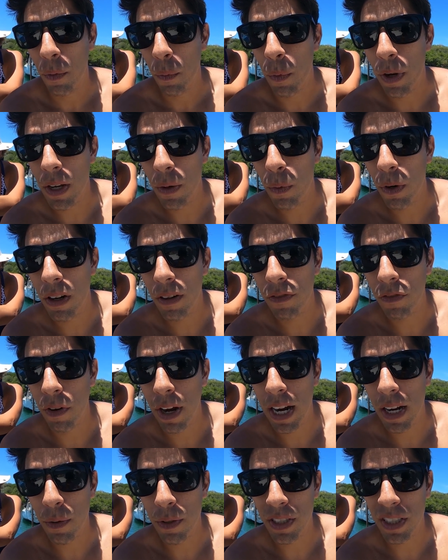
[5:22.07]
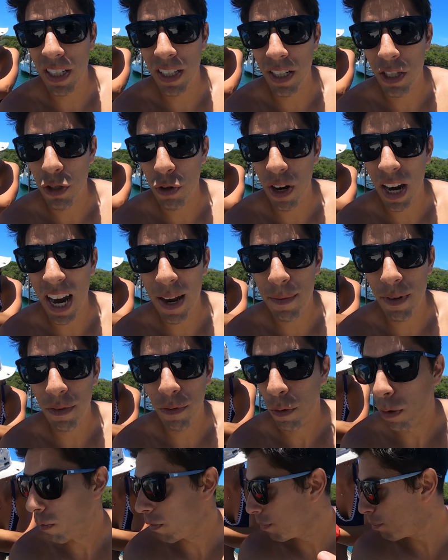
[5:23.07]
We were afraid it was gonna dry
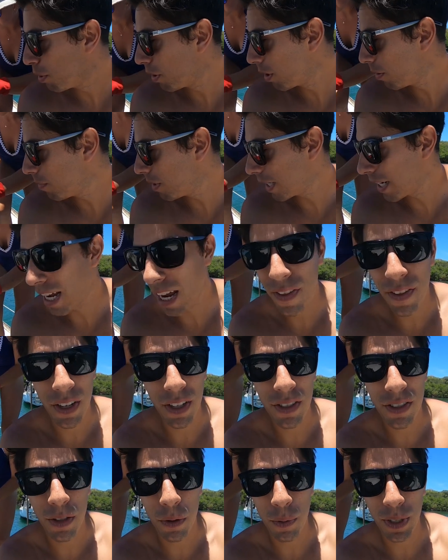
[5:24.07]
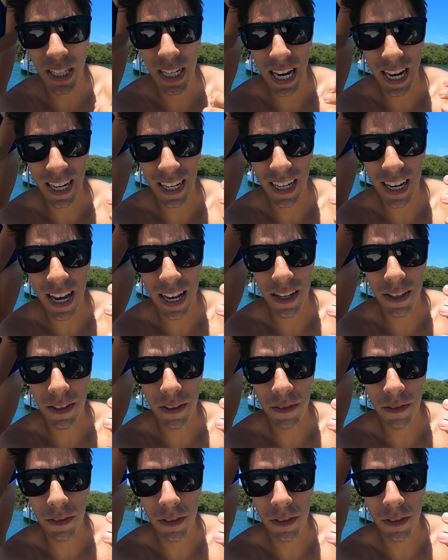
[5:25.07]
before we put them together, so we kind of got